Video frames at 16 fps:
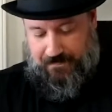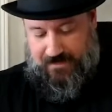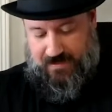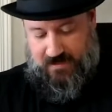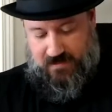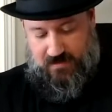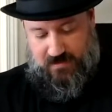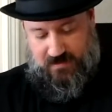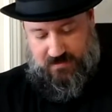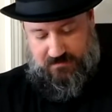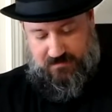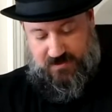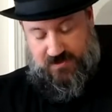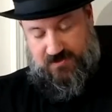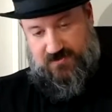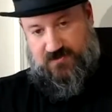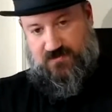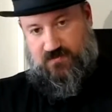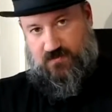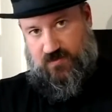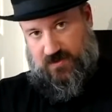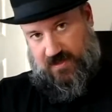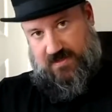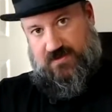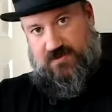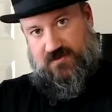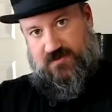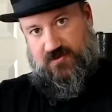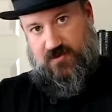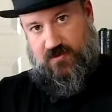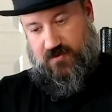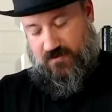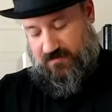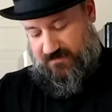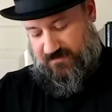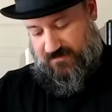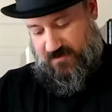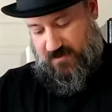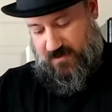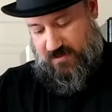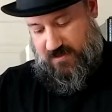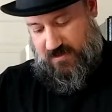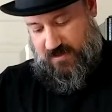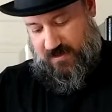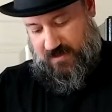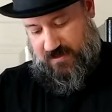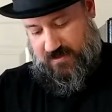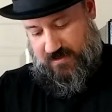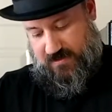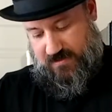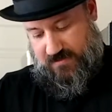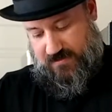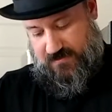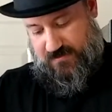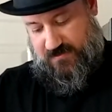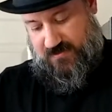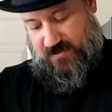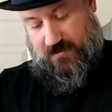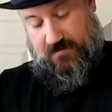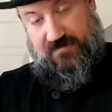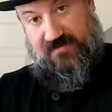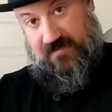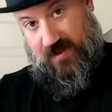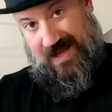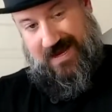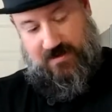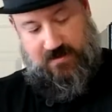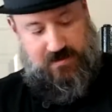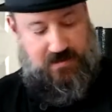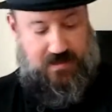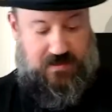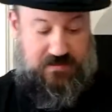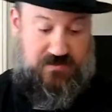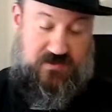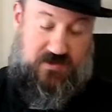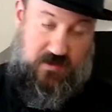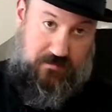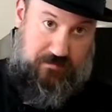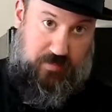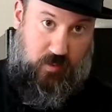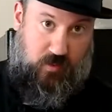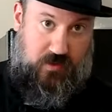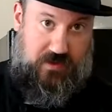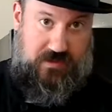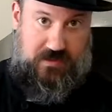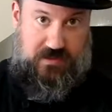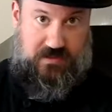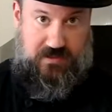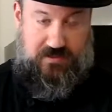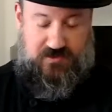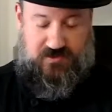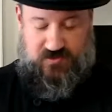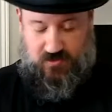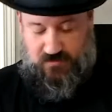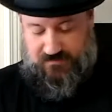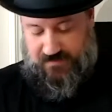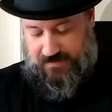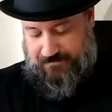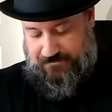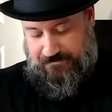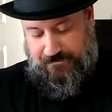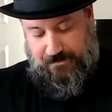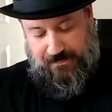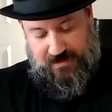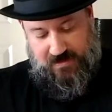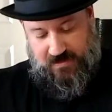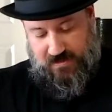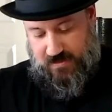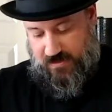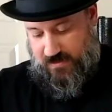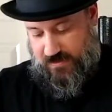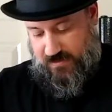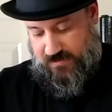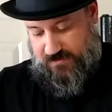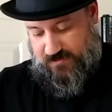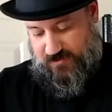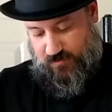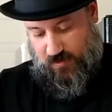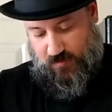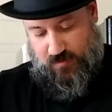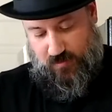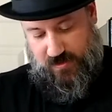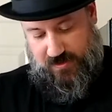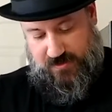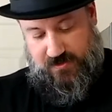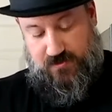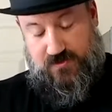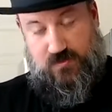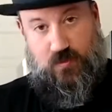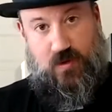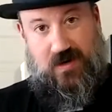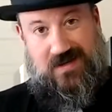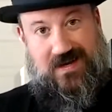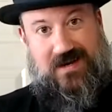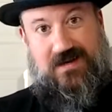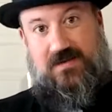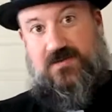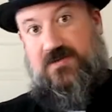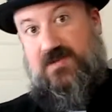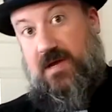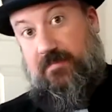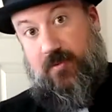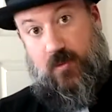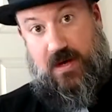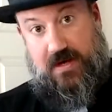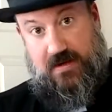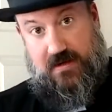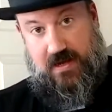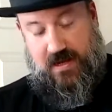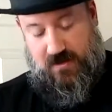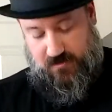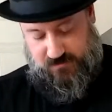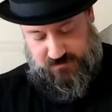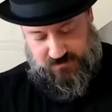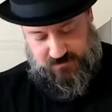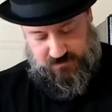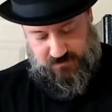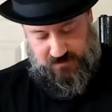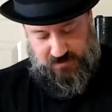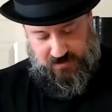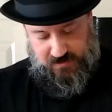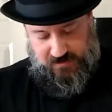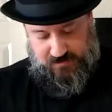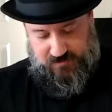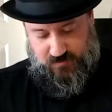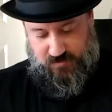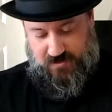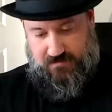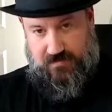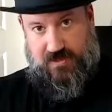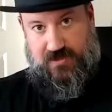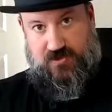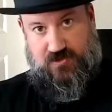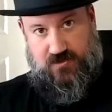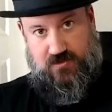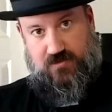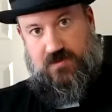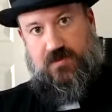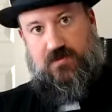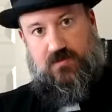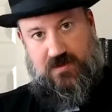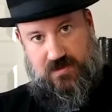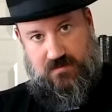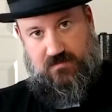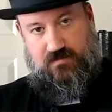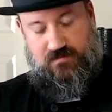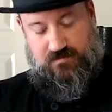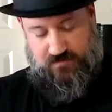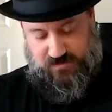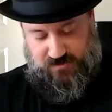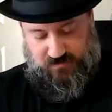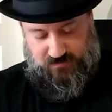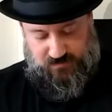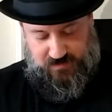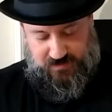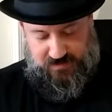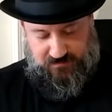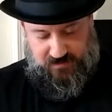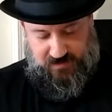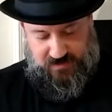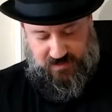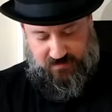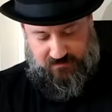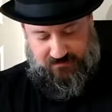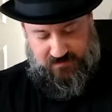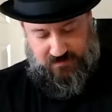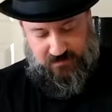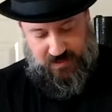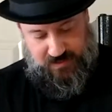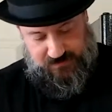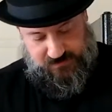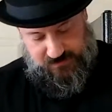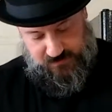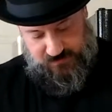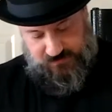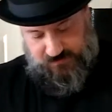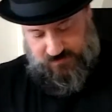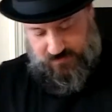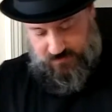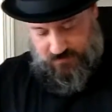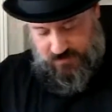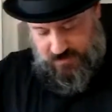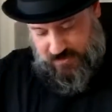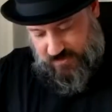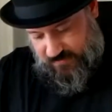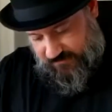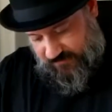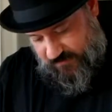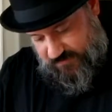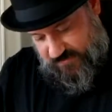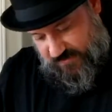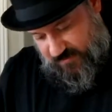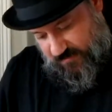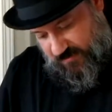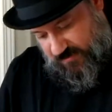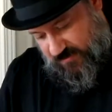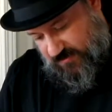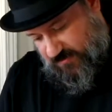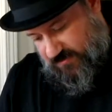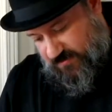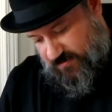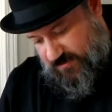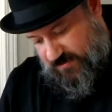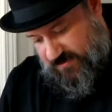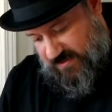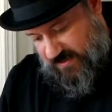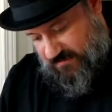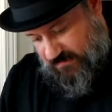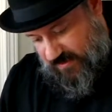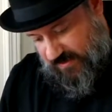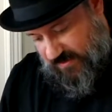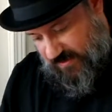uh, because we like to serve uh, some flat and some point in each serving, uh, so what we want to do is we want to kind of separate it out so we can make sure that we, you know, even it out for the boxes. So First thing I'm going to do is I'm going to take my